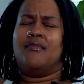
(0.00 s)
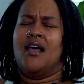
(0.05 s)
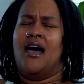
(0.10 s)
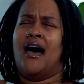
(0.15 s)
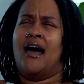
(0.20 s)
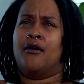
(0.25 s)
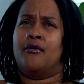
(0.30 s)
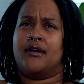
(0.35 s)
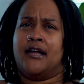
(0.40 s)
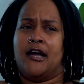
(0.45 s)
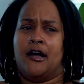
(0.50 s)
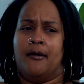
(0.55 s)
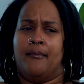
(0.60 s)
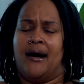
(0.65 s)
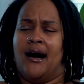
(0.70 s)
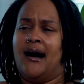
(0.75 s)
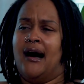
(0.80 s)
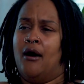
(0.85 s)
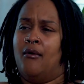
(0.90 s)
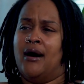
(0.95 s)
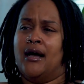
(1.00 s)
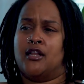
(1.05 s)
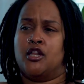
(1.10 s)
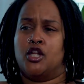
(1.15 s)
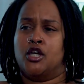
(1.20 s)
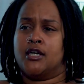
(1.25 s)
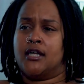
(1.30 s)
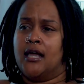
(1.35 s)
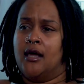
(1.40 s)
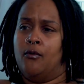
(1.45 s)
I don't care about how I
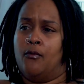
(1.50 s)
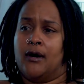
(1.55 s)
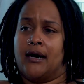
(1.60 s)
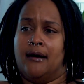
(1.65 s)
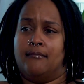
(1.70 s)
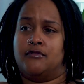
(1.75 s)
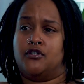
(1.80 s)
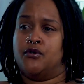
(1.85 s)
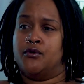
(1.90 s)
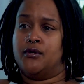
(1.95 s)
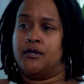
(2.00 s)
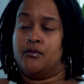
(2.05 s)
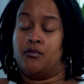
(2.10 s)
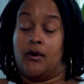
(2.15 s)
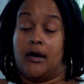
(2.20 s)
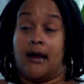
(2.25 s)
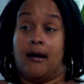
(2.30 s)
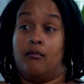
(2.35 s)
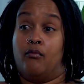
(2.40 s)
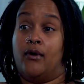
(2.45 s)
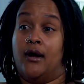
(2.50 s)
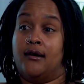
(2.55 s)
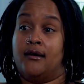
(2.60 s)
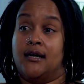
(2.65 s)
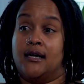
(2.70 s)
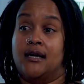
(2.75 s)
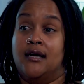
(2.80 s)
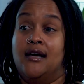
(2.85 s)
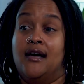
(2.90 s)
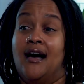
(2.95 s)
look and what I'm doing, what I'm
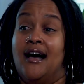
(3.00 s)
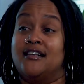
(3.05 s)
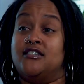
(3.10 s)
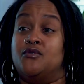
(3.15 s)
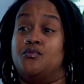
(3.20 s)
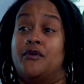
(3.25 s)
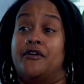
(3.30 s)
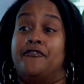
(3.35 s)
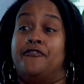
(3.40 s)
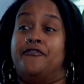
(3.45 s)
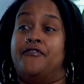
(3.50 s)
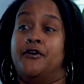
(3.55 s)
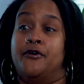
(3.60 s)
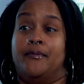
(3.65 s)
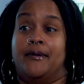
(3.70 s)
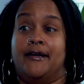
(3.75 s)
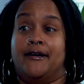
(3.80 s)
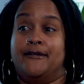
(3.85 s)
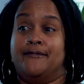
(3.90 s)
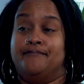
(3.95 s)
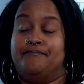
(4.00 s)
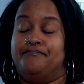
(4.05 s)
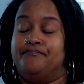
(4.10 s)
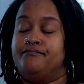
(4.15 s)
wearing. I just want to feel better.